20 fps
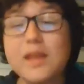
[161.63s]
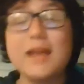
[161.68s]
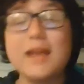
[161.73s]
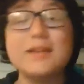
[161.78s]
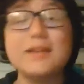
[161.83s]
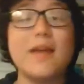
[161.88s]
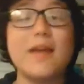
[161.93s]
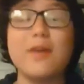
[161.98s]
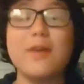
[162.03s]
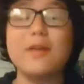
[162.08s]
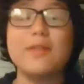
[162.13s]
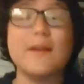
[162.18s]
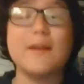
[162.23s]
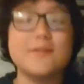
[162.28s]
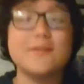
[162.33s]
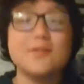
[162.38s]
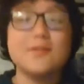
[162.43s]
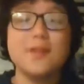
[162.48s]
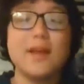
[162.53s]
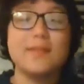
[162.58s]
I thought
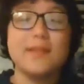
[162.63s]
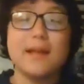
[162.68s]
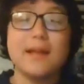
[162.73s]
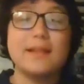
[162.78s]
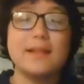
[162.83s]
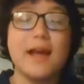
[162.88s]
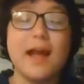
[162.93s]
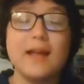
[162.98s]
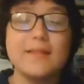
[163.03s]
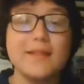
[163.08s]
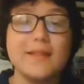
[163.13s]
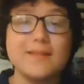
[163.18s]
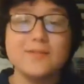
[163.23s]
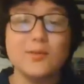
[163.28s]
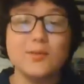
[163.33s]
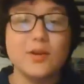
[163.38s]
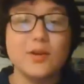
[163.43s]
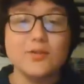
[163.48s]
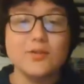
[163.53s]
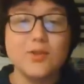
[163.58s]
that
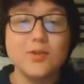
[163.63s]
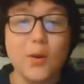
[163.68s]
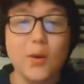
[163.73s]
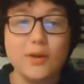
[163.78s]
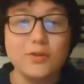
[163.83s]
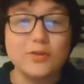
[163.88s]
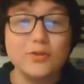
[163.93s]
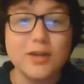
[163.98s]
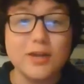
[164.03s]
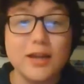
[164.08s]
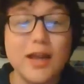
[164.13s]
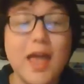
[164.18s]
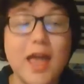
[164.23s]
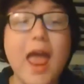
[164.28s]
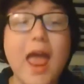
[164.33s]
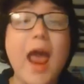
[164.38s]
story is so interesting.